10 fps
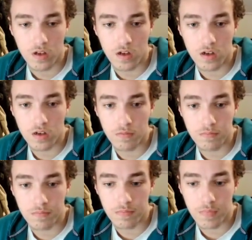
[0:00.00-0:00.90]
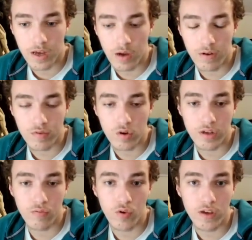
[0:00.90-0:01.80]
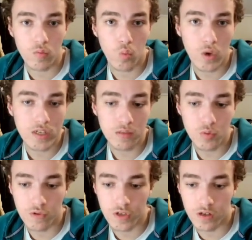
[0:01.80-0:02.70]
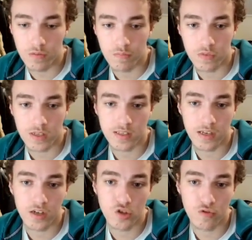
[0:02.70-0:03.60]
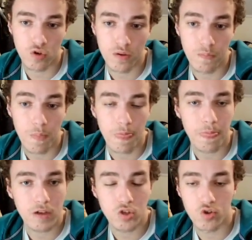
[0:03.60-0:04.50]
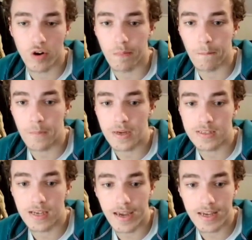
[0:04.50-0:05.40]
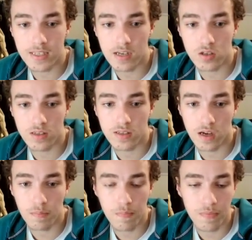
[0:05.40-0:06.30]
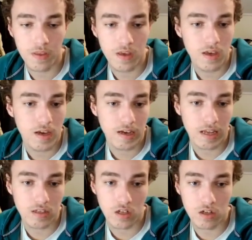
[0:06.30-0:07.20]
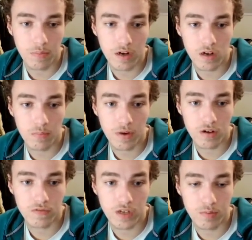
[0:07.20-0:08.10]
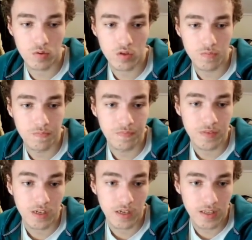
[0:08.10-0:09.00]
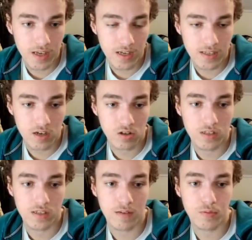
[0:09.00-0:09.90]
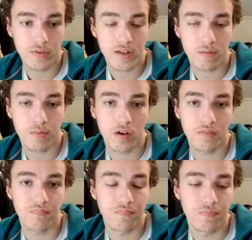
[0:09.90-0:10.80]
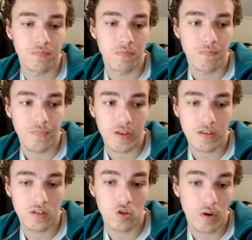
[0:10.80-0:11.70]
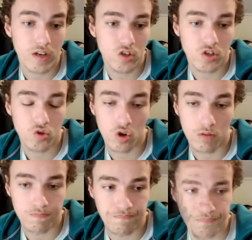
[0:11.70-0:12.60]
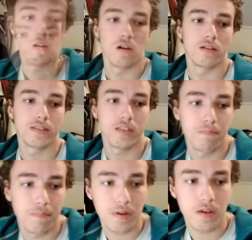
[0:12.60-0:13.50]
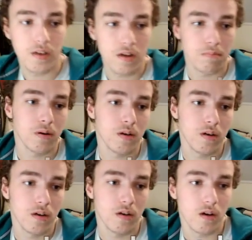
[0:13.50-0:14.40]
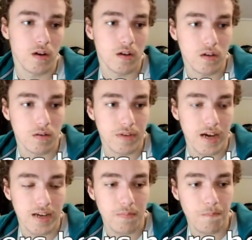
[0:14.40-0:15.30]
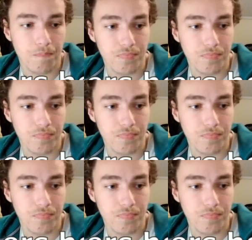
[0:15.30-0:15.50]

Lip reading: However, if we waste a move here, let's say h4, now it's a draw, because the king is actually in time. Again, it's all a matter of tempos. Here the king is actually in time to protect the pawn, and this is already just a draw. Tip number 9,